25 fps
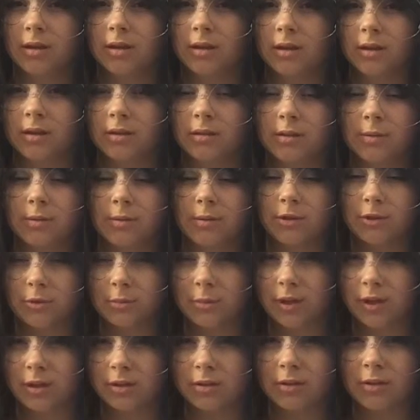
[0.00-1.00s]
and some of them
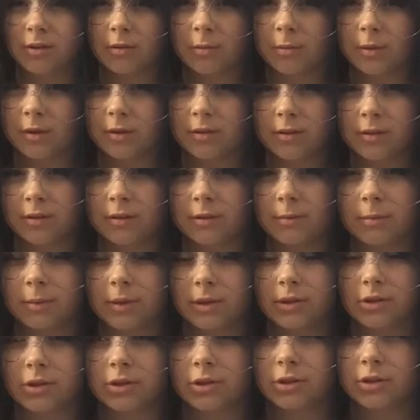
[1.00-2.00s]
I saw based on
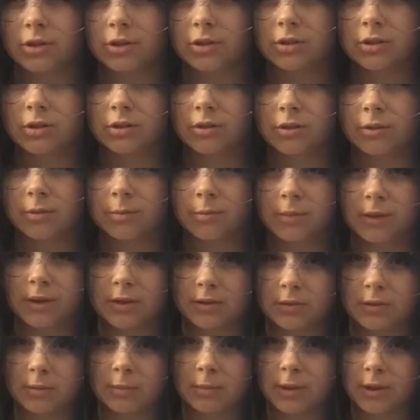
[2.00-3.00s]

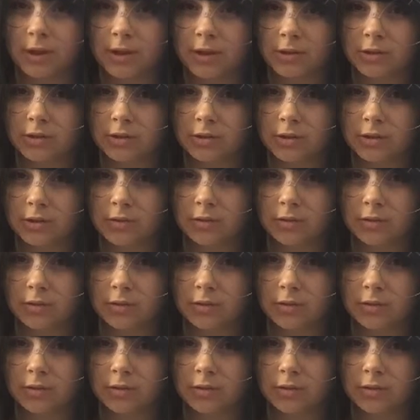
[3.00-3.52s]
pictures